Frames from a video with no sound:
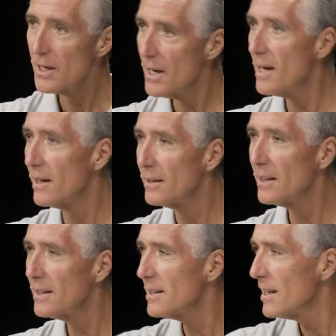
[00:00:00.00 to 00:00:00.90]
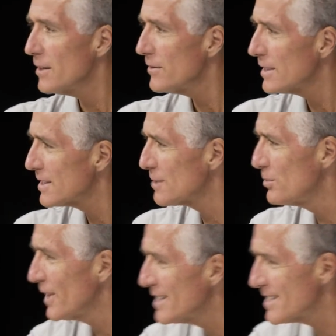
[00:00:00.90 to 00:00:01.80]
Yeah, and I don't even think it's
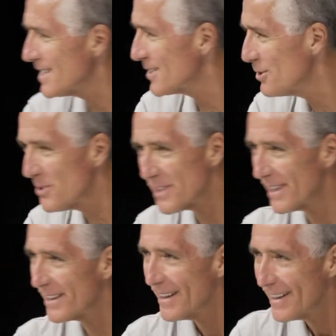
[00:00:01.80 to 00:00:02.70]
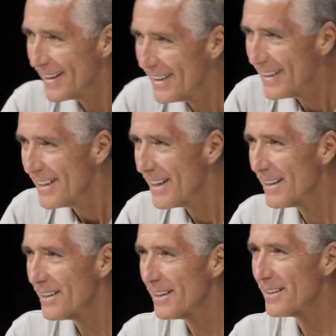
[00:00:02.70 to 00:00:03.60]
complacency. It's almost like
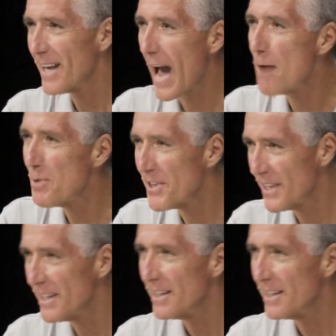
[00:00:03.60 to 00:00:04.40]
apathy.